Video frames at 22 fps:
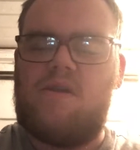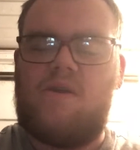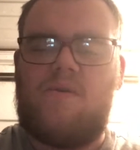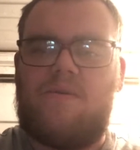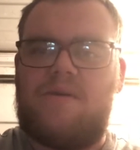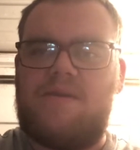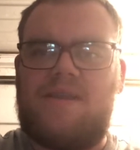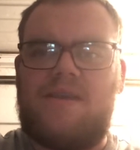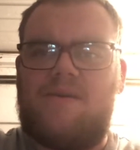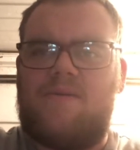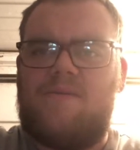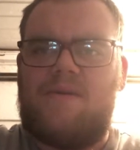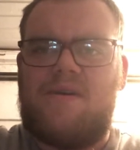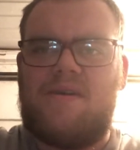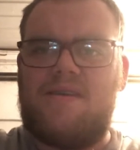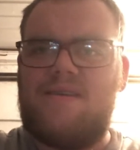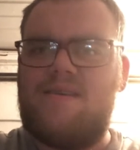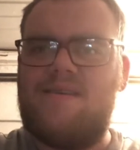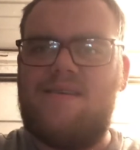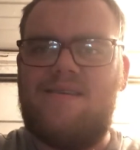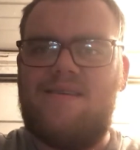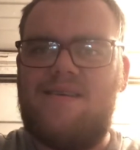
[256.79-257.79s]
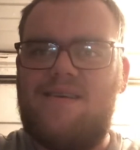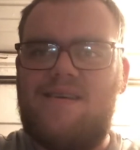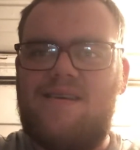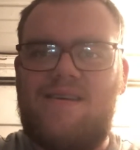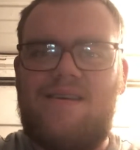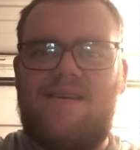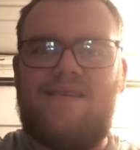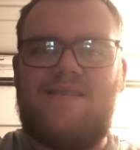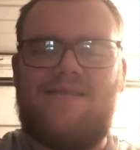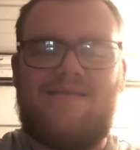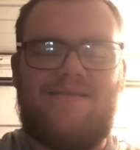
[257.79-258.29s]
No idea why.
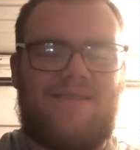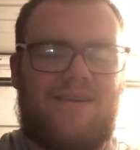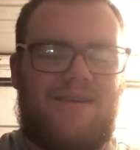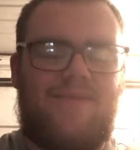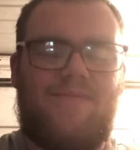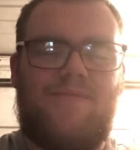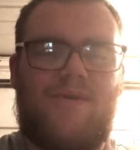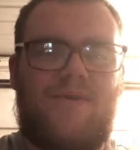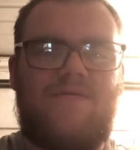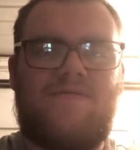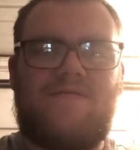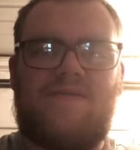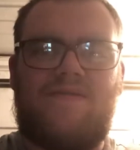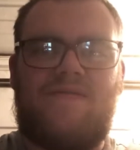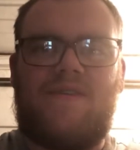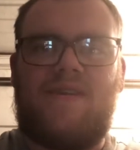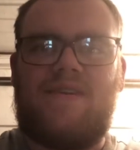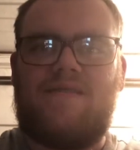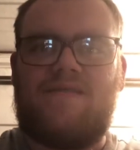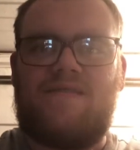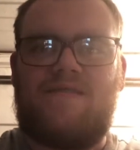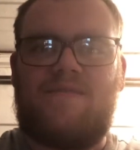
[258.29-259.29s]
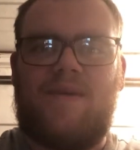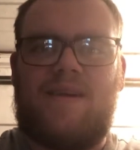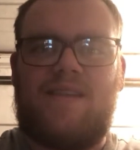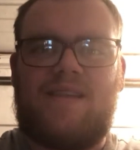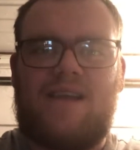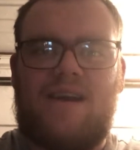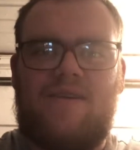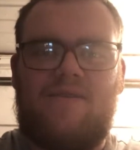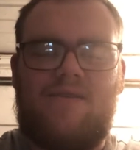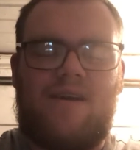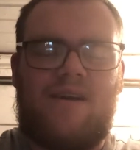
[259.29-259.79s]
Like most of the things on
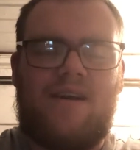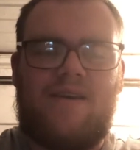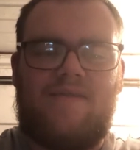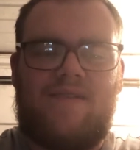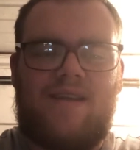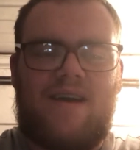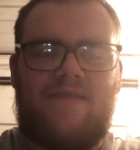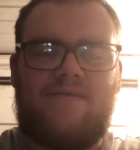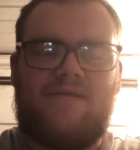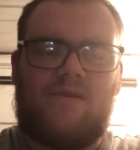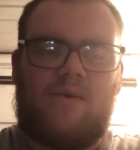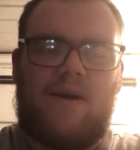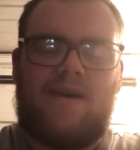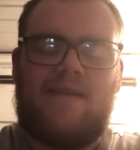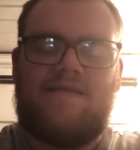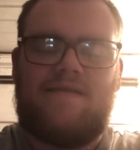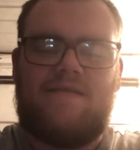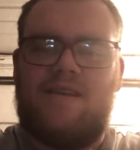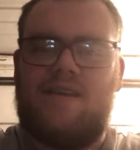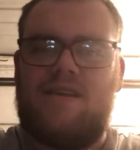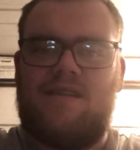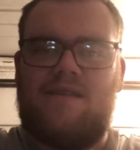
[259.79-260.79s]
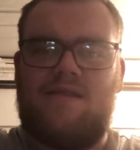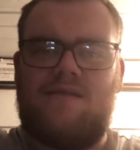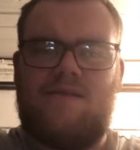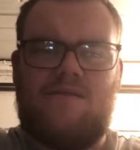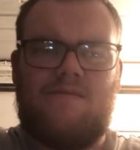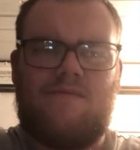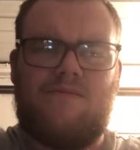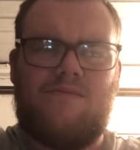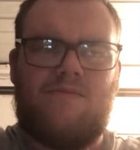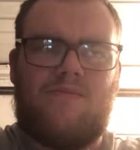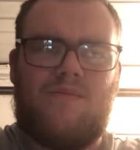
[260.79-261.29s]
SmackDown, I have left questioning
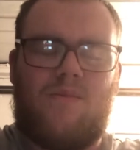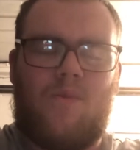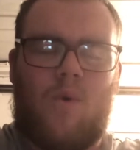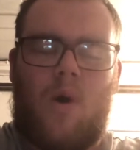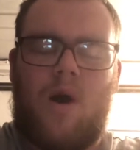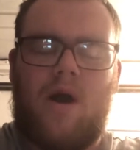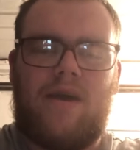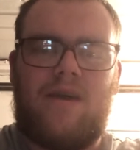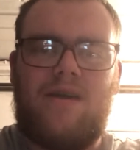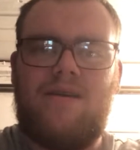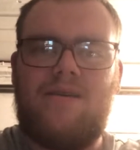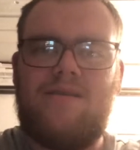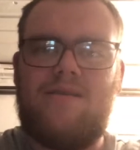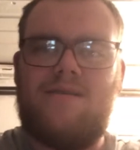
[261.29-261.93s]
why.